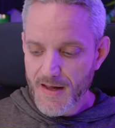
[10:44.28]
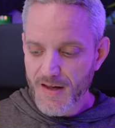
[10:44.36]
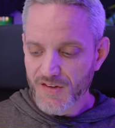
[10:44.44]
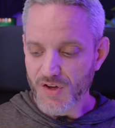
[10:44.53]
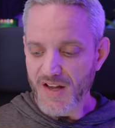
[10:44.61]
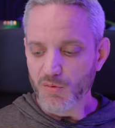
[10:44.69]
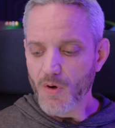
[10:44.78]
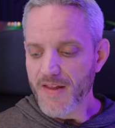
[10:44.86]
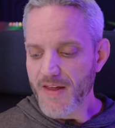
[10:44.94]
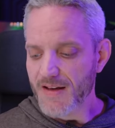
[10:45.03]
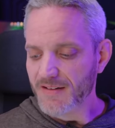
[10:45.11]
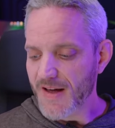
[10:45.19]
So that's why
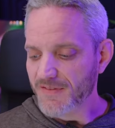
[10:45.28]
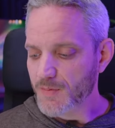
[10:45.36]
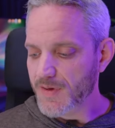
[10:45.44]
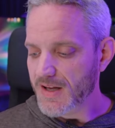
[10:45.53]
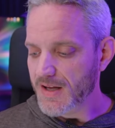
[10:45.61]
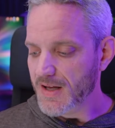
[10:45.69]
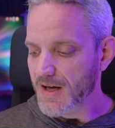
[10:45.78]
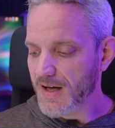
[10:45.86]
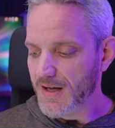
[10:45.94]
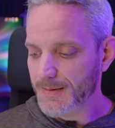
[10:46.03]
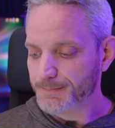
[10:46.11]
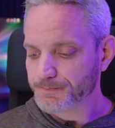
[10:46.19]
that left me
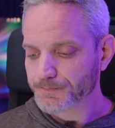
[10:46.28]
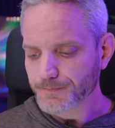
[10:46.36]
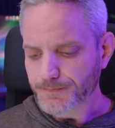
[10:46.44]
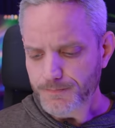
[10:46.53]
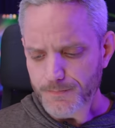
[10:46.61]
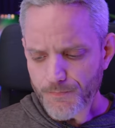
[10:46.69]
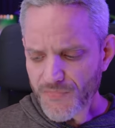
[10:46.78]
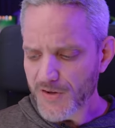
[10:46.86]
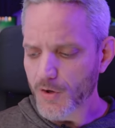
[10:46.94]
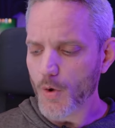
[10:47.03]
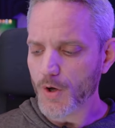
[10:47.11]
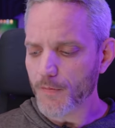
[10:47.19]
uh,
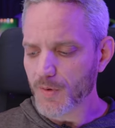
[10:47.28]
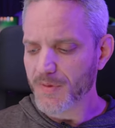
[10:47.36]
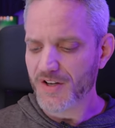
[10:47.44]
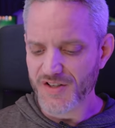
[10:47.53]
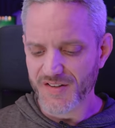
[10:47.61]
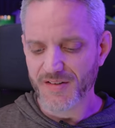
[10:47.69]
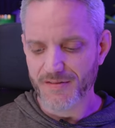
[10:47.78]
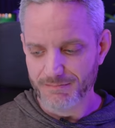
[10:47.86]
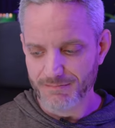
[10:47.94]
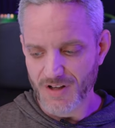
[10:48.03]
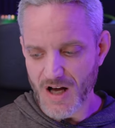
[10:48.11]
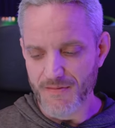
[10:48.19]
going over budget,
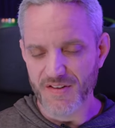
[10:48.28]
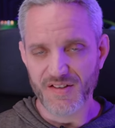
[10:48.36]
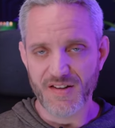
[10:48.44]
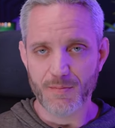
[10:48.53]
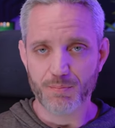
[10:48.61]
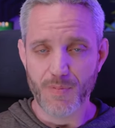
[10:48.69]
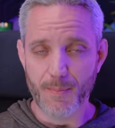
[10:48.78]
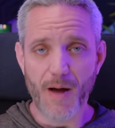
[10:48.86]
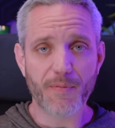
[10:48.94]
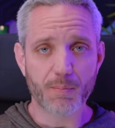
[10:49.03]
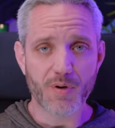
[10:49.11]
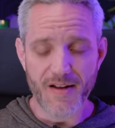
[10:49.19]
obviously the,
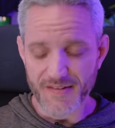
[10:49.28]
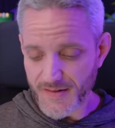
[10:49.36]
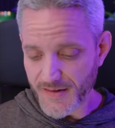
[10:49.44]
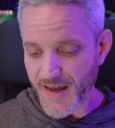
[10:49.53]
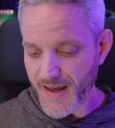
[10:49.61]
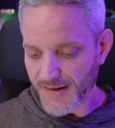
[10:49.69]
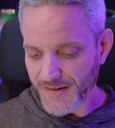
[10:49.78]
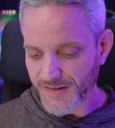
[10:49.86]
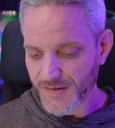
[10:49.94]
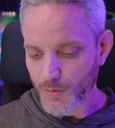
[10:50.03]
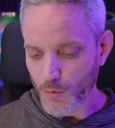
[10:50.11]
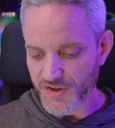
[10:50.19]
about the price of the
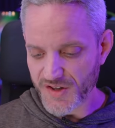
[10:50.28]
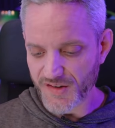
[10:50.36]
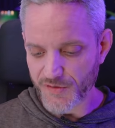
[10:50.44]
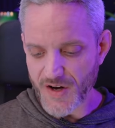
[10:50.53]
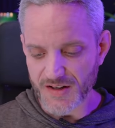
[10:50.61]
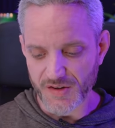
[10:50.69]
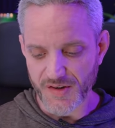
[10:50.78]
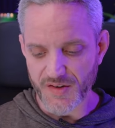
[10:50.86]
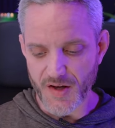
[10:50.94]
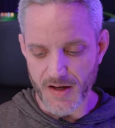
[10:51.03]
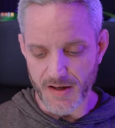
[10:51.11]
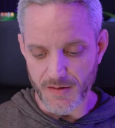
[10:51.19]
case, which is the Fractal
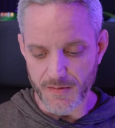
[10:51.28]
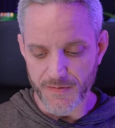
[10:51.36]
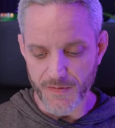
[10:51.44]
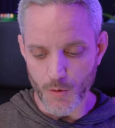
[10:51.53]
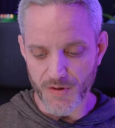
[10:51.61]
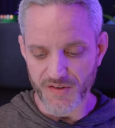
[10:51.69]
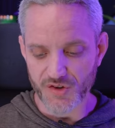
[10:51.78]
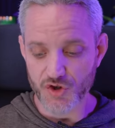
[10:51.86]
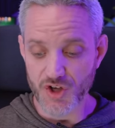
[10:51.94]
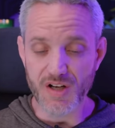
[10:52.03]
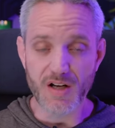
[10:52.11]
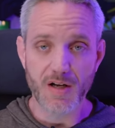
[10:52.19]
Design Focus
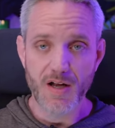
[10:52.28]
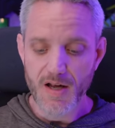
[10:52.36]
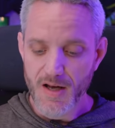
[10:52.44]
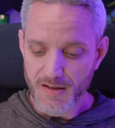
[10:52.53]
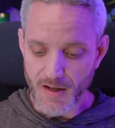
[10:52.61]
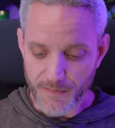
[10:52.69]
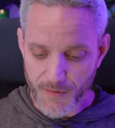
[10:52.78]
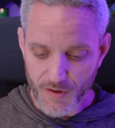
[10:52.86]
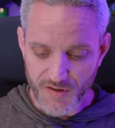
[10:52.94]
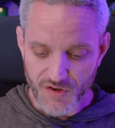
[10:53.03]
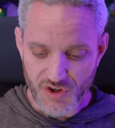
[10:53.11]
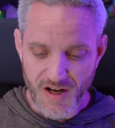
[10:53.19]
G. Now the
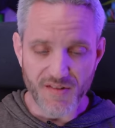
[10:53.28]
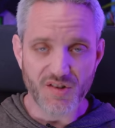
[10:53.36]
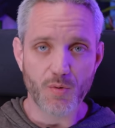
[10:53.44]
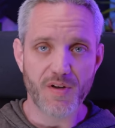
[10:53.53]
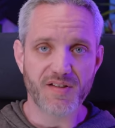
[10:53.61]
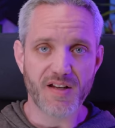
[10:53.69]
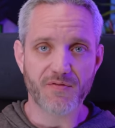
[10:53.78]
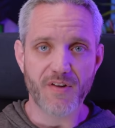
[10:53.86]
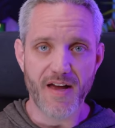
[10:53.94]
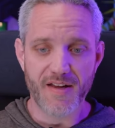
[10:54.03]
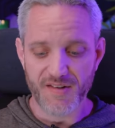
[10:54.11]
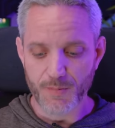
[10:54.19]
Focus G has two intake
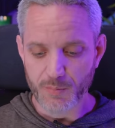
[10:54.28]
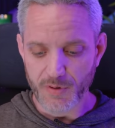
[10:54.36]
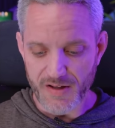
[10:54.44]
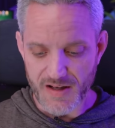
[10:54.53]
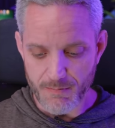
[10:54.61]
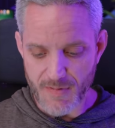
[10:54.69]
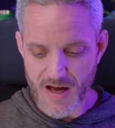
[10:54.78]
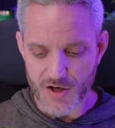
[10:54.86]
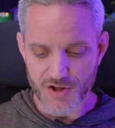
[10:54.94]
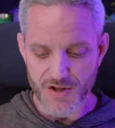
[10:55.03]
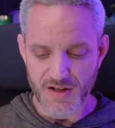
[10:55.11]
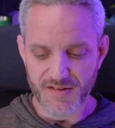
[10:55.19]
fans, plenty of
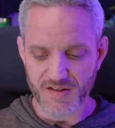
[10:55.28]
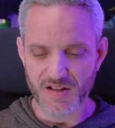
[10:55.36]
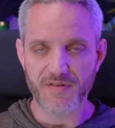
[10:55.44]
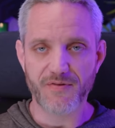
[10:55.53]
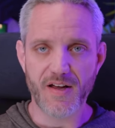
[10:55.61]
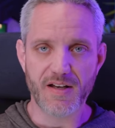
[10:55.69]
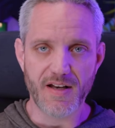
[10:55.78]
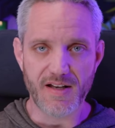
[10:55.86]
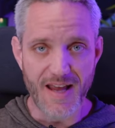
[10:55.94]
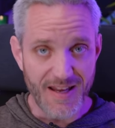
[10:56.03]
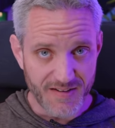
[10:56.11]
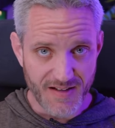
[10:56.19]
mesh. It's gonna fit an
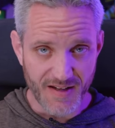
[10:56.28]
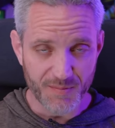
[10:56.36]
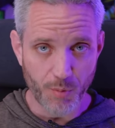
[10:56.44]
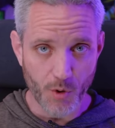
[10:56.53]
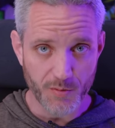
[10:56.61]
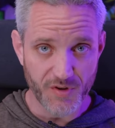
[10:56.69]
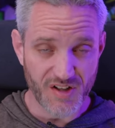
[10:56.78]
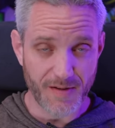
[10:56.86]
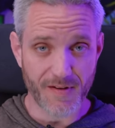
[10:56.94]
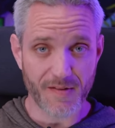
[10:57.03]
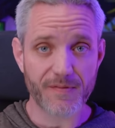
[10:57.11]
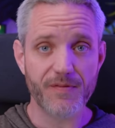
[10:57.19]
ATX board, which
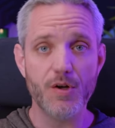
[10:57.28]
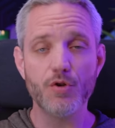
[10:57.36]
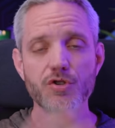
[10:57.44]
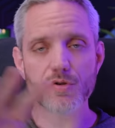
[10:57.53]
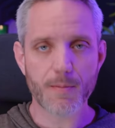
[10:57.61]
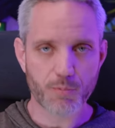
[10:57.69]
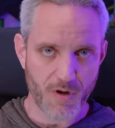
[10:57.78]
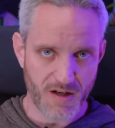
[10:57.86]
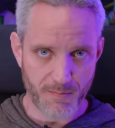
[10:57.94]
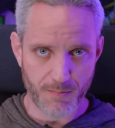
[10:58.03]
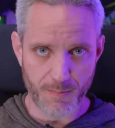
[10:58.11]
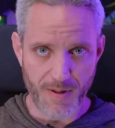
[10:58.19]
gives us future
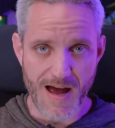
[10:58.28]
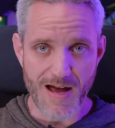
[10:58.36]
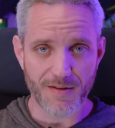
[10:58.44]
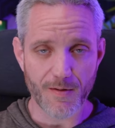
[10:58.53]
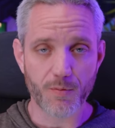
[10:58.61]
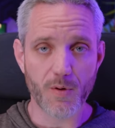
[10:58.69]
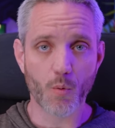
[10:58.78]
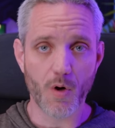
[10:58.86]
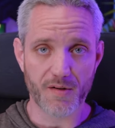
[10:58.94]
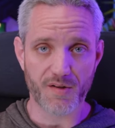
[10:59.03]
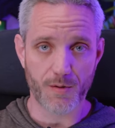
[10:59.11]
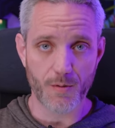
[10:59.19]
upgraded path if we
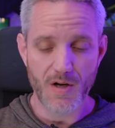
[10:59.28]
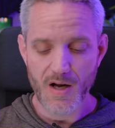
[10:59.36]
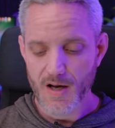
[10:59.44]
want to.